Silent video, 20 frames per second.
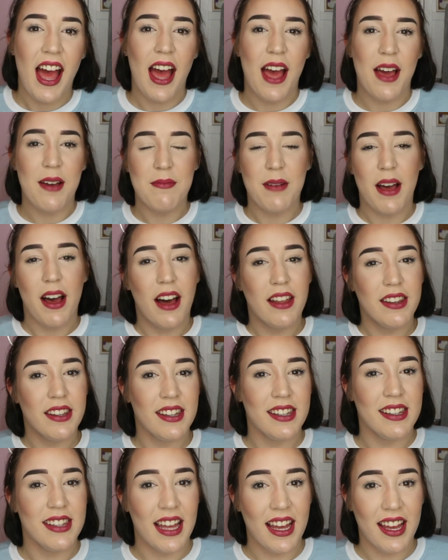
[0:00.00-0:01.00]
Other
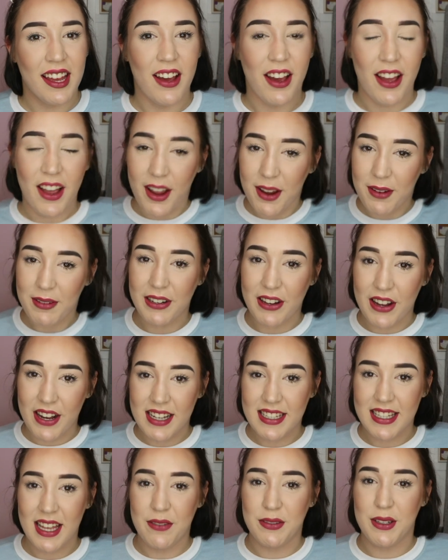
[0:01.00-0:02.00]
than that, I hope you
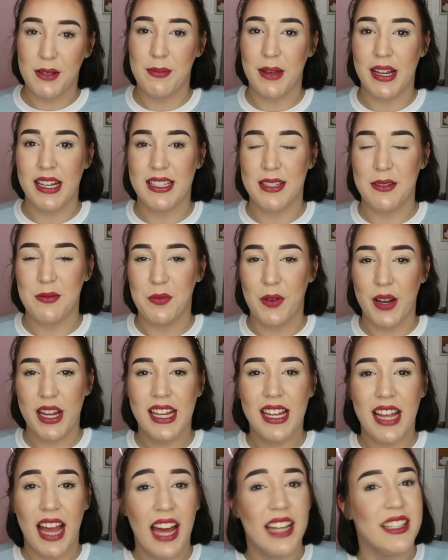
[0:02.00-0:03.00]
guys have an amazing
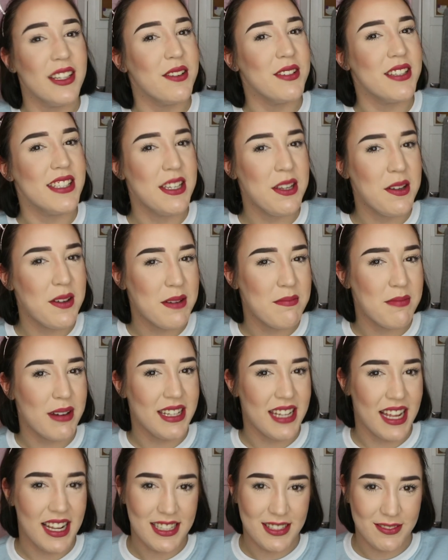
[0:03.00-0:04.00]
week and I'll see you in my
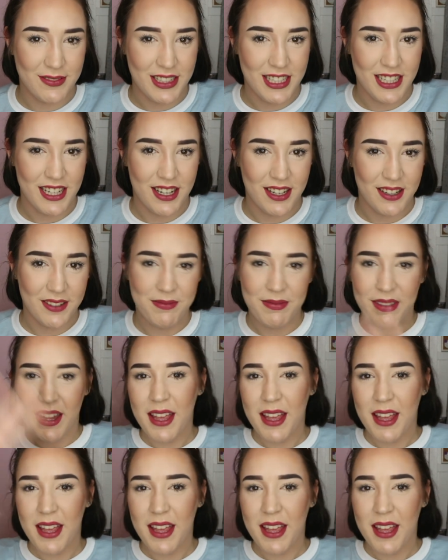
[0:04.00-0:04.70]
next video.